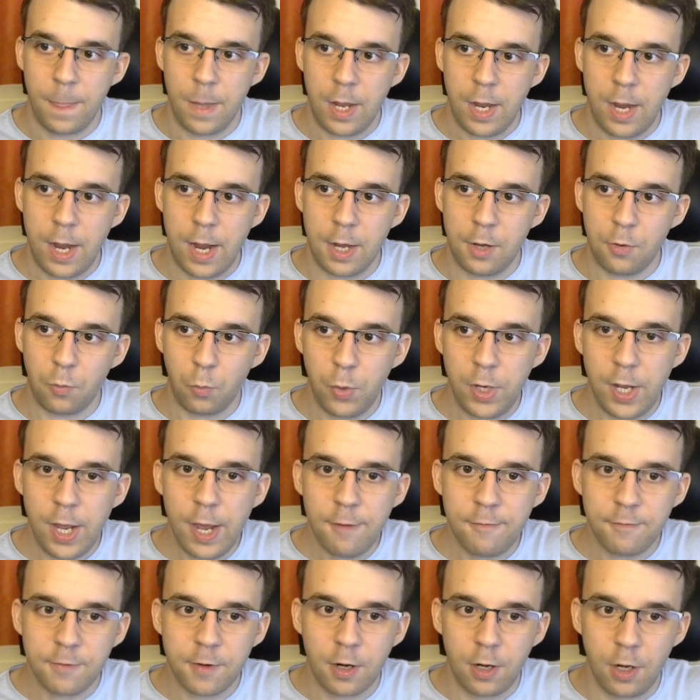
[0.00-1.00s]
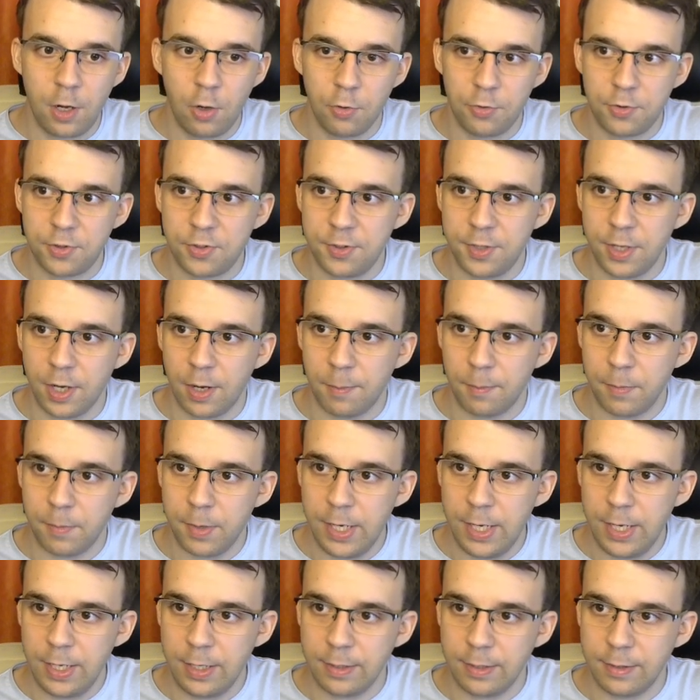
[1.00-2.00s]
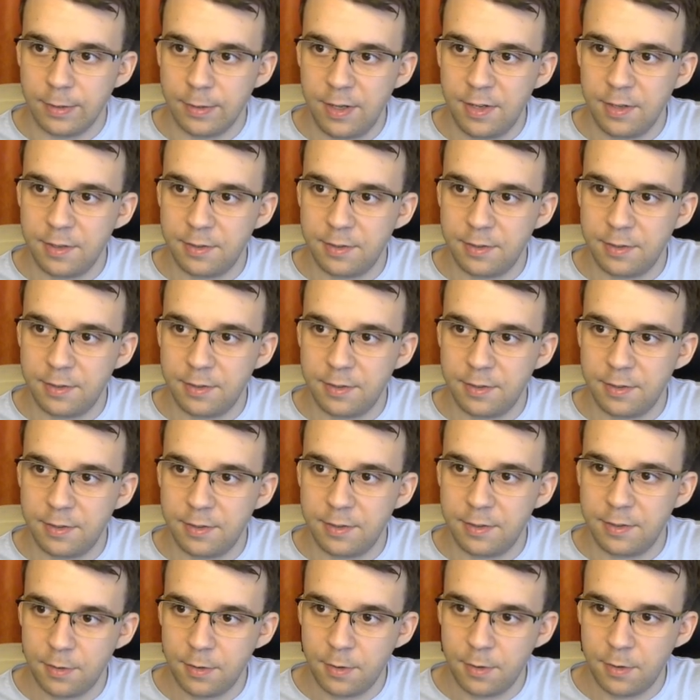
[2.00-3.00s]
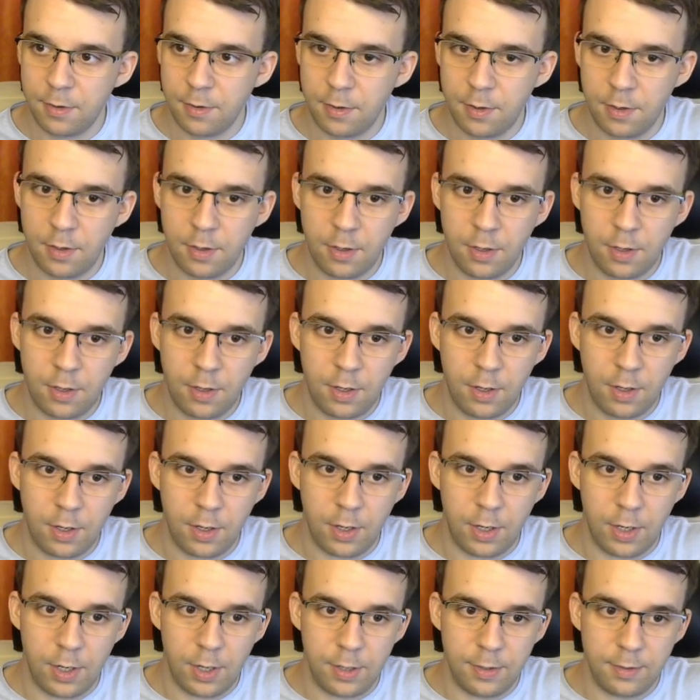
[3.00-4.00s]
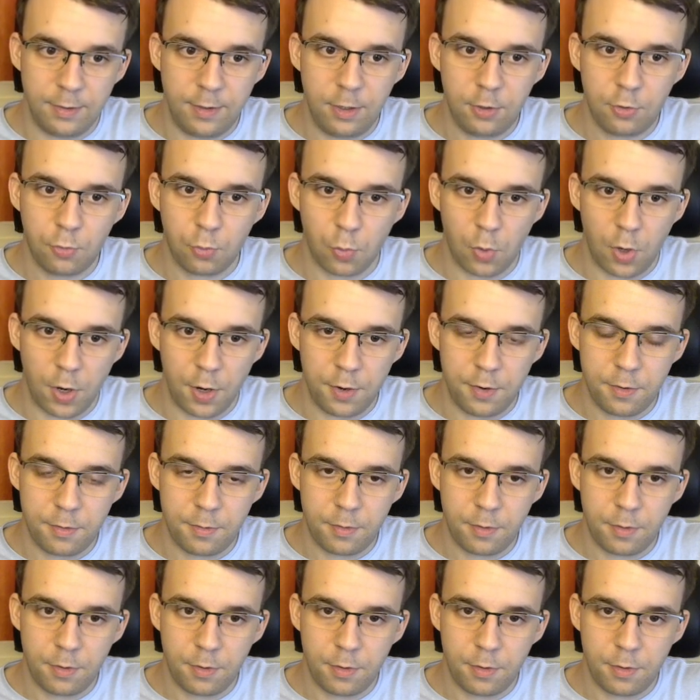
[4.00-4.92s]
and we have closed them in this in this one,